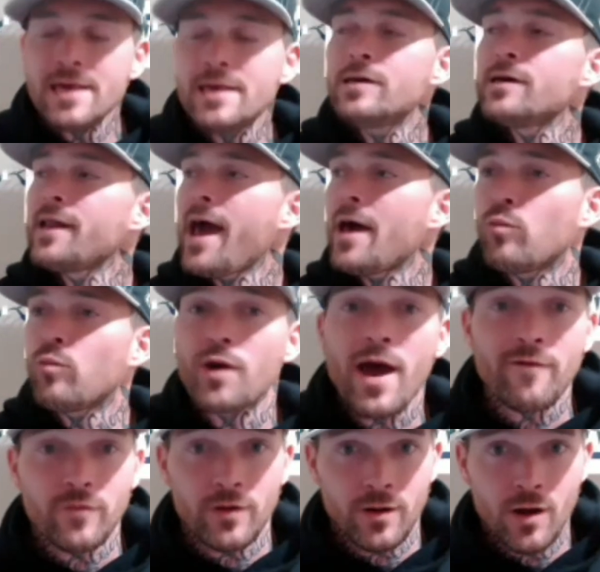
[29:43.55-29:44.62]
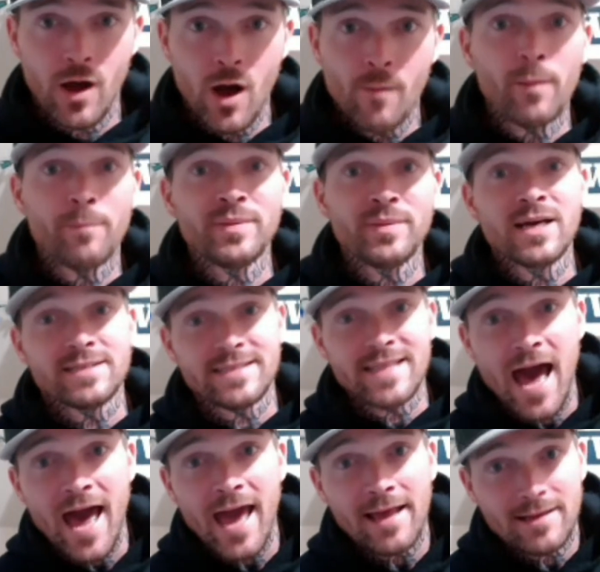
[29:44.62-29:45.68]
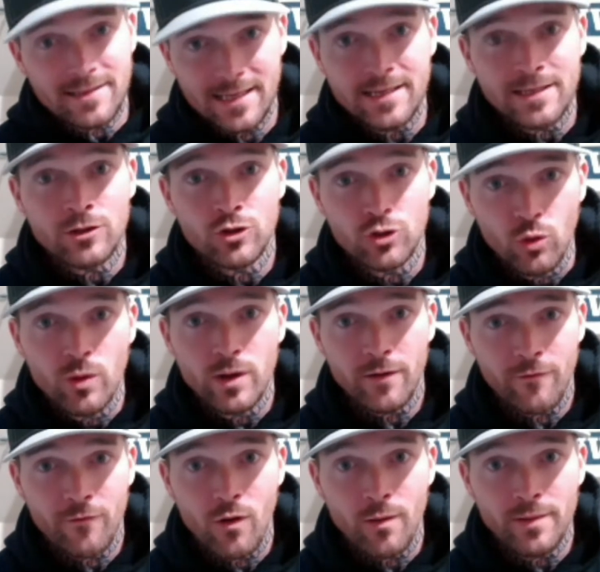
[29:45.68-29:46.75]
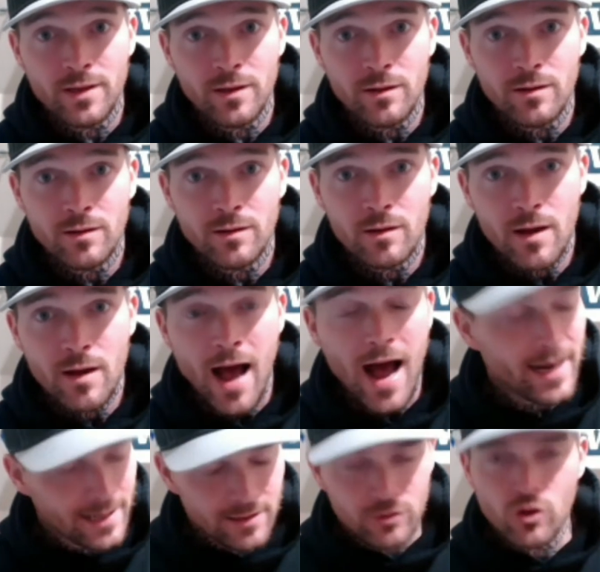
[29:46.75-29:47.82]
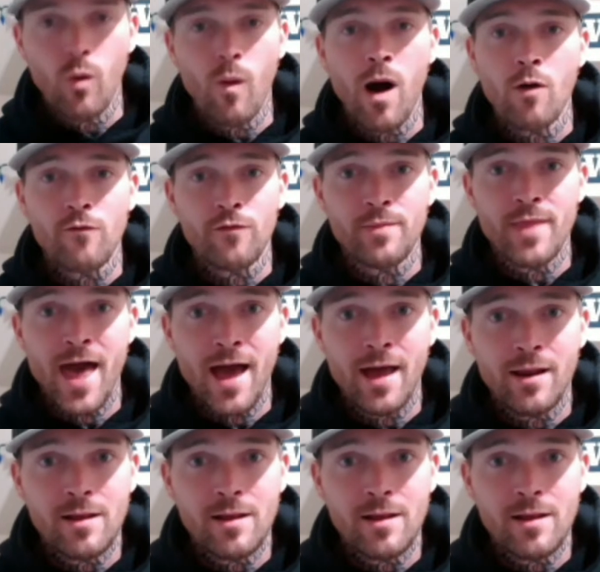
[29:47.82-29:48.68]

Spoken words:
He could have had whatever. But because that didn't do it for me, I didn't go out from that.